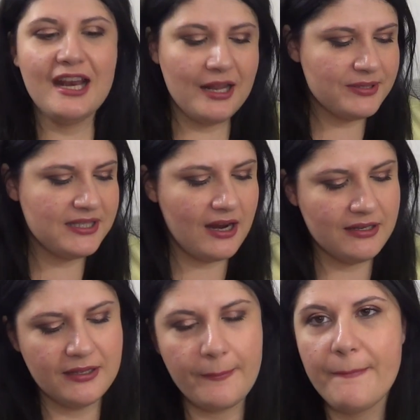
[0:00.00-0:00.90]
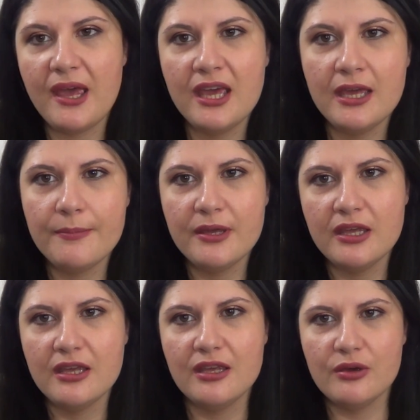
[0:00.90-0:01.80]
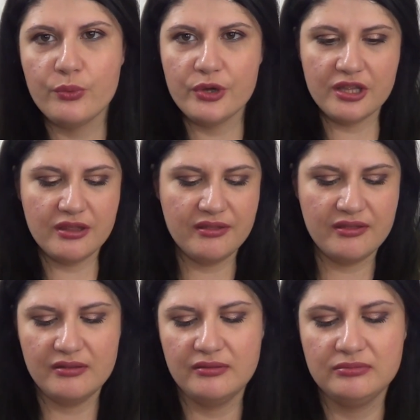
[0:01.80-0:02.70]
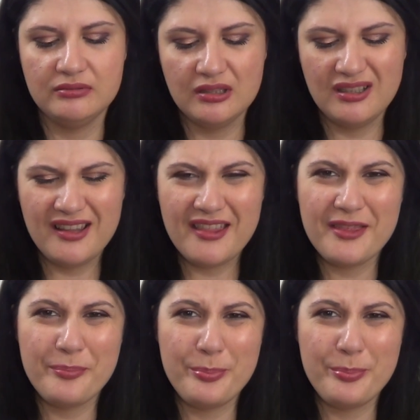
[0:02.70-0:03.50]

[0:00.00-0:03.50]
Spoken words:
And I'm starting maybe with the